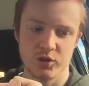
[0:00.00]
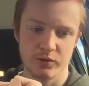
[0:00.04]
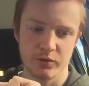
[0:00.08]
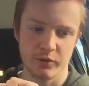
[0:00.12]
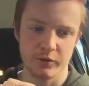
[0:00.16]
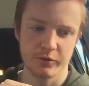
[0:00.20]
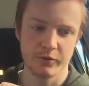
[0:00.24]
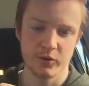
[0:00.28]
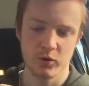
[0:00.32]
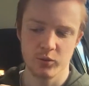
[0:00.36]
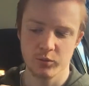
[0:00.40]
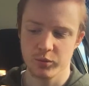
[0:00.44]
of a
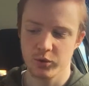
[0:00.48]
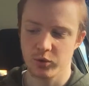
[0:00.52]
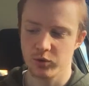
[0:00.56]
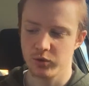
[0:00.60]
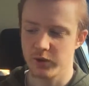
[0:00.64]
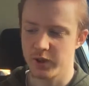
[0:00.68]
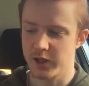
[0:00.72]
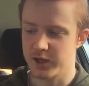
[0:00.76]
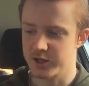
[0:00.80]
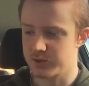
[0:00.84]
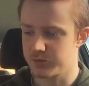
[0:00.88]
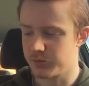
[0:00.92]

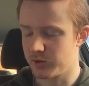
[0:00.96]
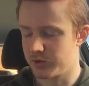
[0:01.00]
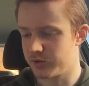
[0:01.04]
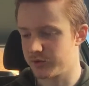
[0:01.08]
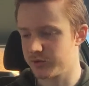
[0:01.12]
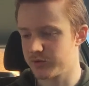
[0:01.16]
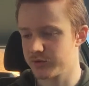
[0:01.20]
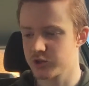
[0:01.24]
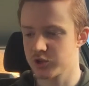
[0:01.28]
football as my